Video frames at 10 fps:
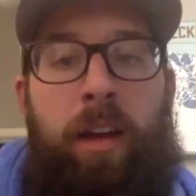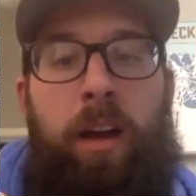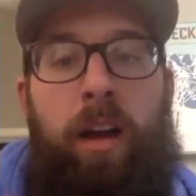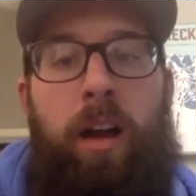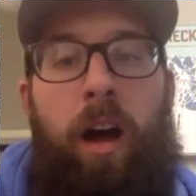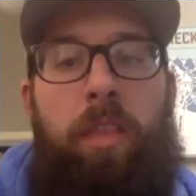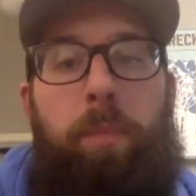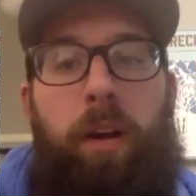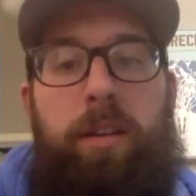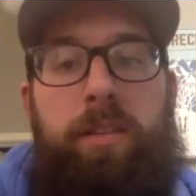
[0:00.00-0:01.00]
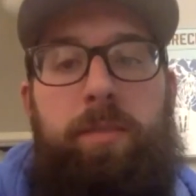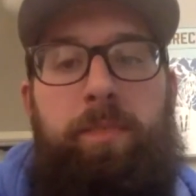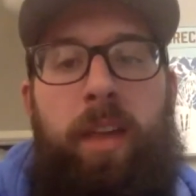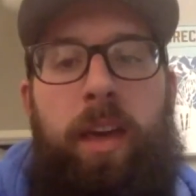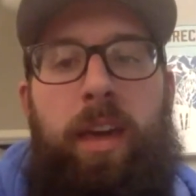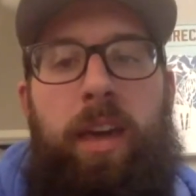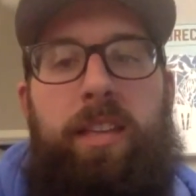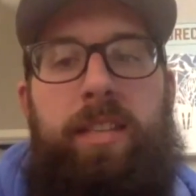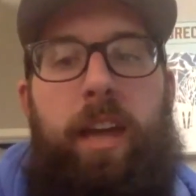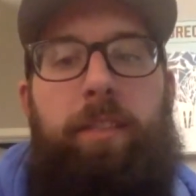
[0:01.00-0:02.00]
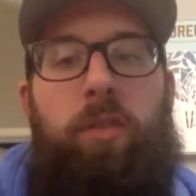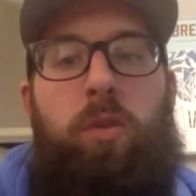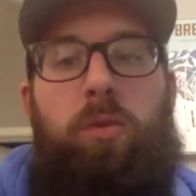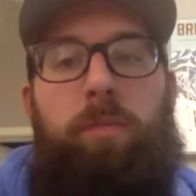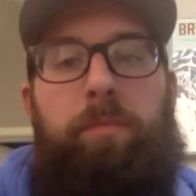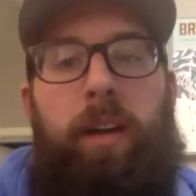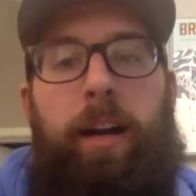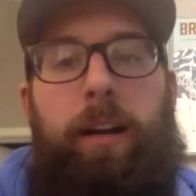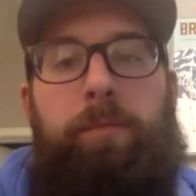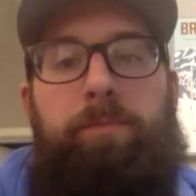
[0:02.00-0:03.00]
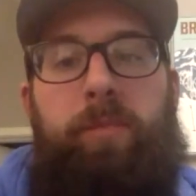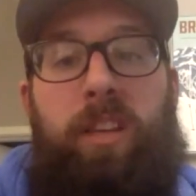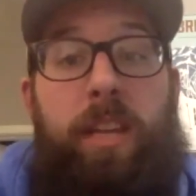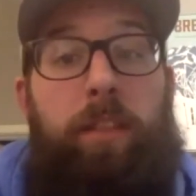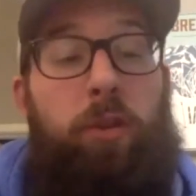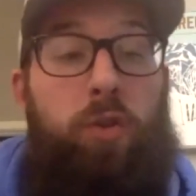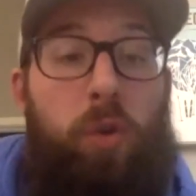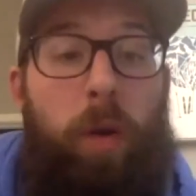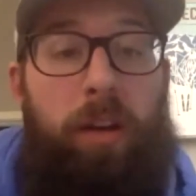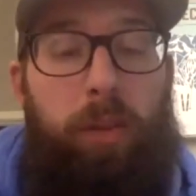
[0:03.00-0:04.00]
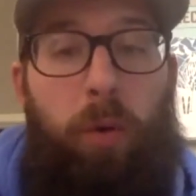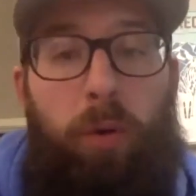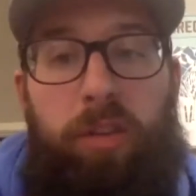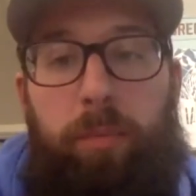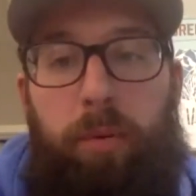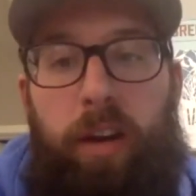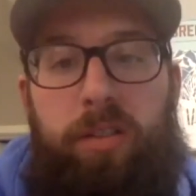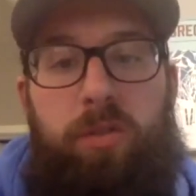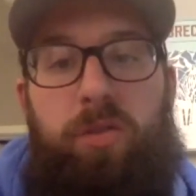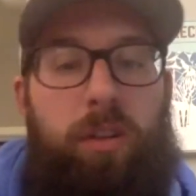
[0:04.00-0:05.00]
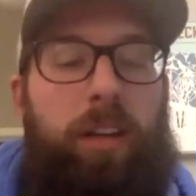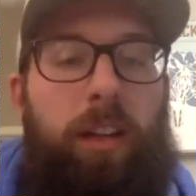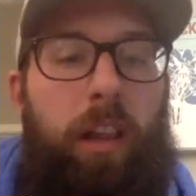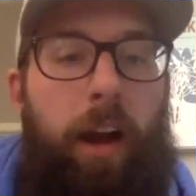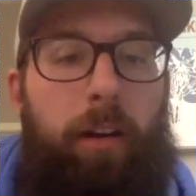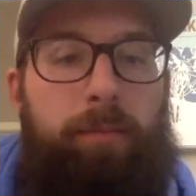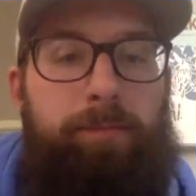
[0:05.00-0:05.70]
on the price is that if you, because that if you do end up lowering the price, you just look like a liar.